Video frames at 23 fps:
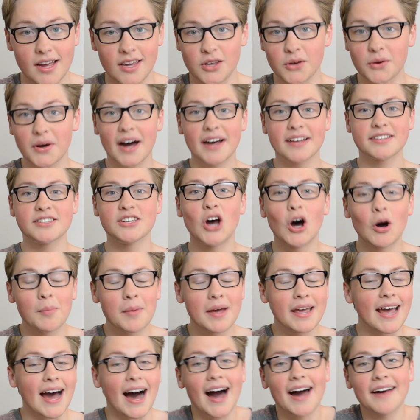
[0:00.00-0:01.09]
You guys know
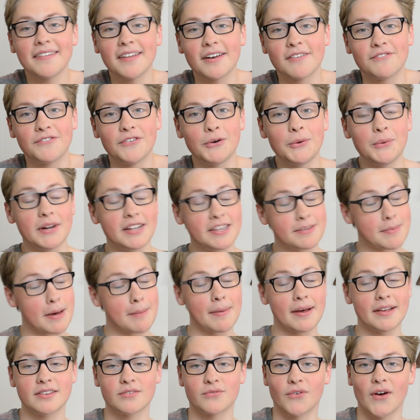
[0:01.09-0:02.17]
me. I love food. It's my
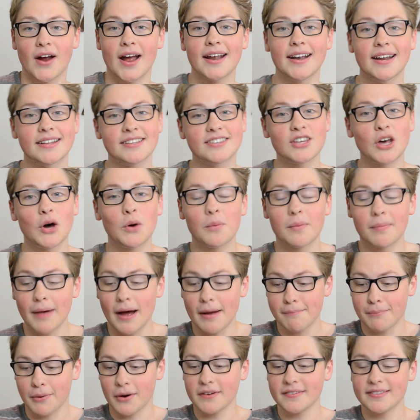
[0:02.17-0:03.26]
best friend. And so
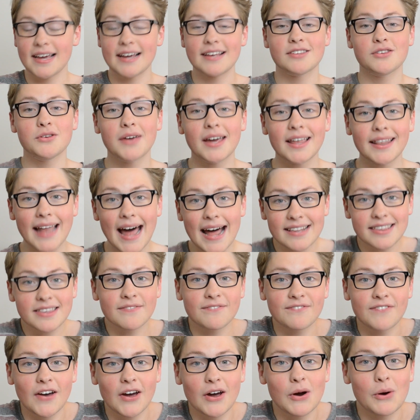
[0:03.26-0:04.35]
on birthdays, you get lots of
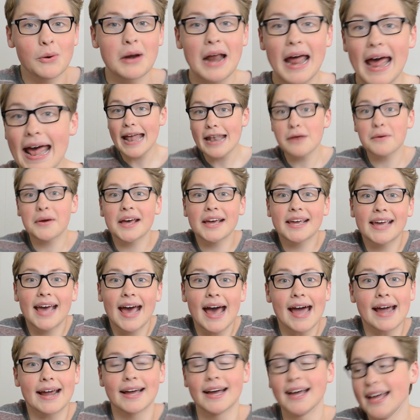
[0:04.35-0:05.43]
food and you get
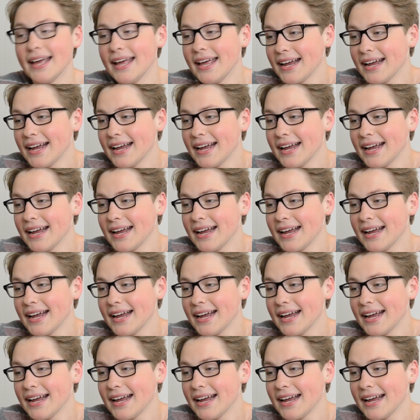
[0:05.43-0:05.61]
cake.